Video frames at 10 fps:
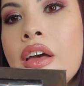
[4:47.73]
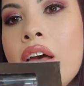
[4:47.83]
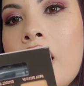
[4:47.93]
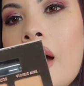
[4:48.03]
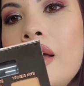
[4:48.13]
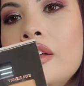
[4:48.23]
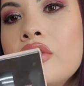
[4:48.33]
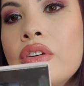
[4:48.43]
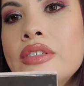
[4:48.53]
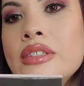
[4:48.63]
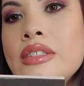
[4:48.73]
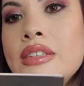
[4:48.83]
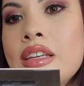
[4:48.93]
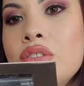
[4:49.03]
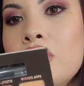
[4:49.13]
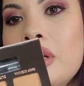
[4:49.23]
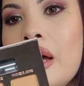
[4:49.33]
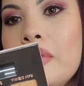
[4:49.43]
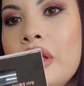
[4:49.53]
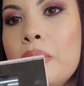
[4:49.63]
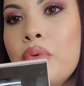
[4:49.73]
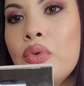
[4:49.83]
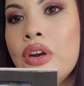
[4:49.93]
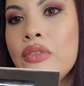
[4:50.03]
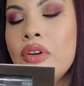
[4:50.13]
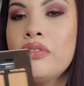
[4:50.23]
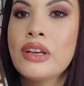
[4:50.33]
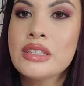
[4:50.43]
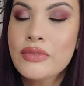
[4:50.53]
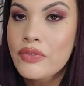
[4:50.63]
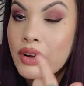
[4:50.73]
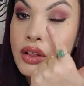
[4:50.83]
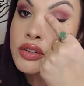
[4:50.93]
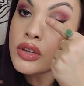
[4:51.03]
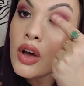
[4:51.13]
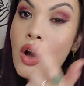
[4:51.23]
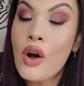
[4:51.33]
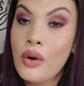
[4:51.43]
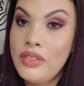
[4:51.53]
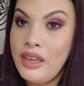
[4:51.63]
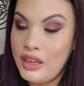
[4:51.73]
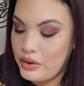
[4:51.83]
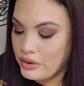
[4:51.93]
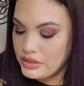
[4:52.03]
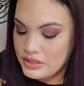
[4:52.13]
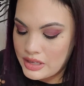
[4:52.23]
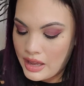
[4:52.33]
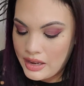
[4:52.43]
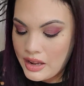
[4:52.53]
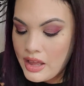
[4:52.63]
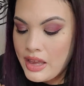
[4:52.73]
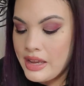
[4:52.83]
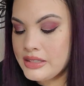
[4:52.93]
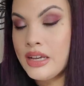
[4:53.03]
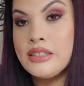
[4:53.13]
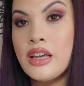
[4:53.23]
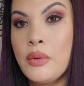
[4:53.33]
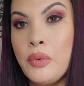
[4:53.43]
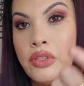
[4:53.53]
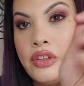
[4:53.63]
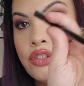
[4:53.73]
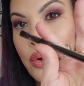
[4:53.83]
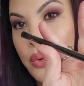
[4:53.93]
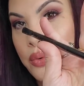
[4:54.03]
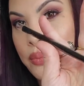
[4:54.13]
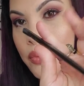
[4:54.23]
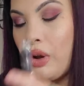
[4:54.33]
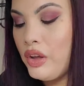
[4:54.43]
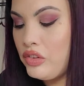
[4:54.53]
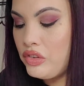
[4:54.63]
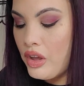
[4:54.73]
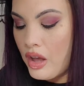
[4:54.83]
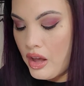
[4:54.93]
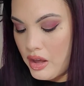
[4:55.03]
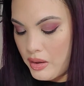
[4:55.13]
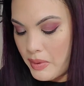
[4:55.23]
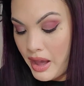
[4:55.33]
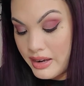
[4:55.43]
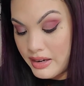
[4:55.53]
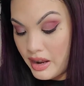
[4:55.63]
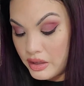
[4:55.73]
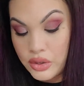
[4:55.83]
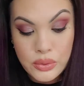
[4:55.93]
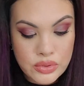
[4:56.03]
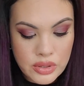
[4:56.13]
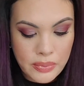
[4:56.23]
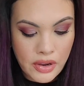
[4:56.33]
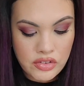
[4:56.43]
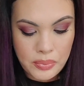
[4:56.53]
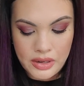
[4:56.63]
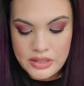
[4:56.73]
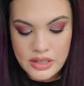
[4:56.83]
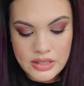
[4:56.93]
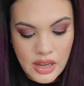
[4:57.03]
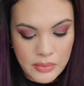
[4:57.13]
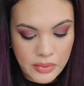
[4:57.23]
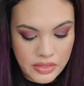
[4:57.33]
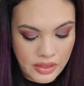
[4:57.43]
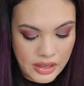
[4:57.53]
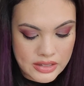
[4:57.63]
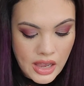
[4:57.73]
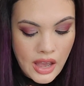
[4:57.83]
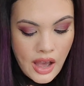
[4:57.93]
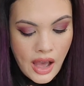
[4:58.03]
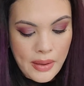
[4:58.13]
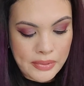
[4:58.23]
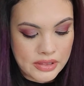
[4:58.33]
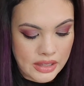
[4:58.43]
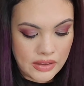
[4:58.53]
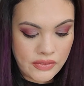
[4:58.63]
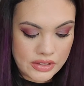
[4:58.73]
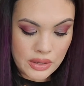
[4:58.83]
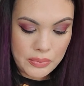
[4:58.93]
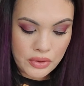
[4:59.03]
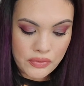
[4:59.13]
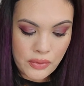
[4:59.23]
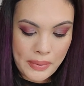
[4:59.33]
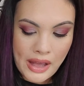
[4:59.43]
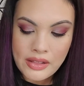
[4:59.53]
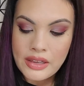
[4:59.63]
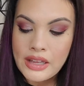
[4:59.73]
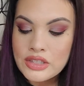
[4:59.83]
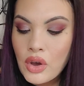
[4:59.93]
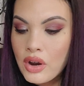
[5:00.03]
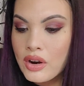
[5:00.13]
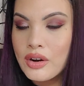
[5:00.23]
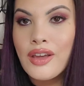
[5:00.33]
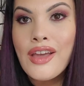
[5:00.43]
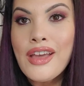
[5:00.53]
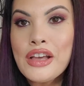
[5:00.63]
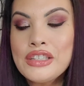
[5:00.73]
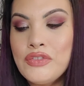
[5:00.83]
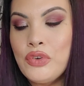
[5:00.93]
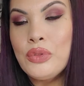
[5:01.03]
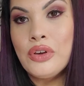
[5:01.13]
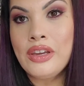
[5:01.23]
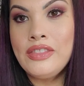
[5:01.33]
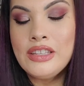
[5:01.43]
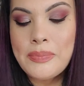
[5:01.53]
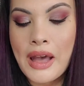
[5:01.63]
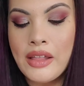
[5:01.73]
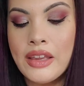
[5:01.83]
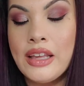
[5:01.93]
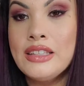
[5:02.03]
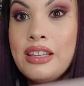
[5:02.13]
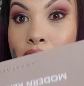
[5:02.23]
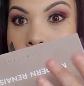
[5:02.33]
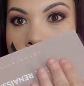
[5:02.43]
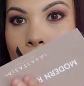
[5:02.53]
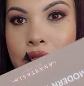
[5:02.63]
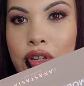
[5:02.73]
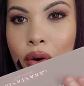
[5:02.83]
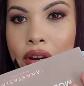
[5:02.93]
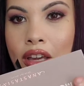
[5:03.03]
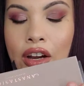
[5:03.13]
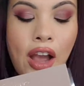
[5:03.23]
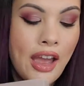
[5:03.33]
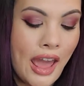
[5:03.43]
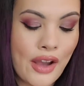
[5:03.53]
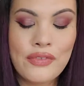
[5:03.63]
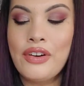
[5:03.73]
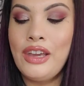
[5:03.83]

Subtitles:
It's hard to see. It's really got like pretty reflex of different colors on the inner side. It does come with its own brush. I did not use the brush, but it does come with it. I believe it's a beautiful palette. It's hard because if you look at this palette, it's like felt on here, and every